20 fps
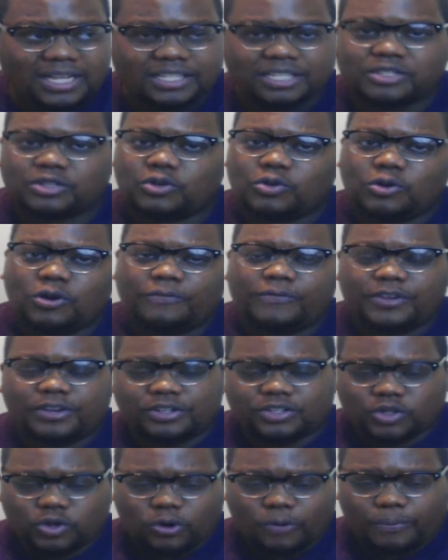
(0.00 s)
Because it's cool if you
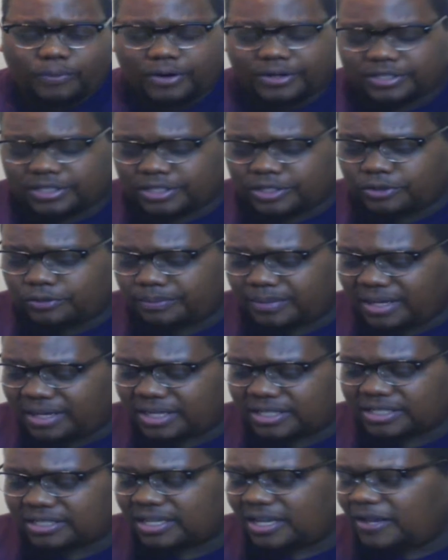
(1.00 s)
can score points in 2
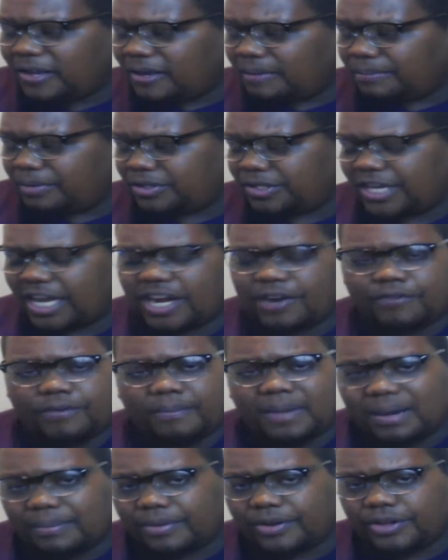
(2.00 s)
minutes, but you got to
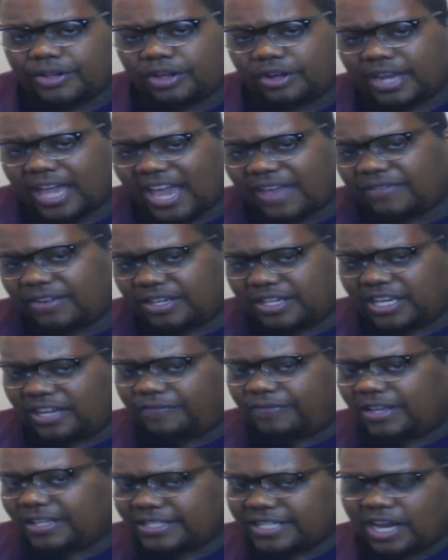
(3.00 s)
remember, you're going to have your
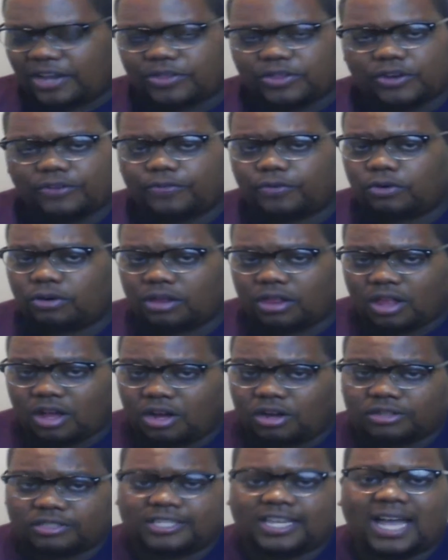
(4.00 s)
defense out there for a
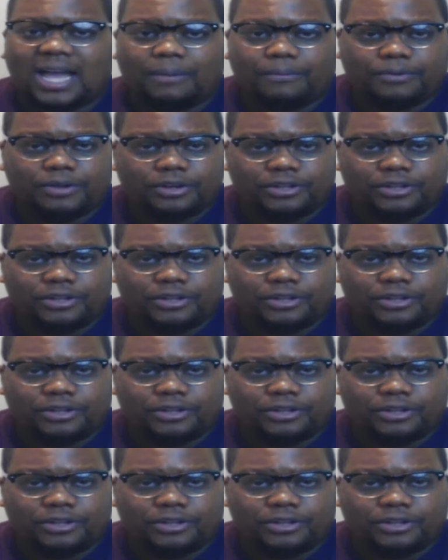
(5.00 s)
long time.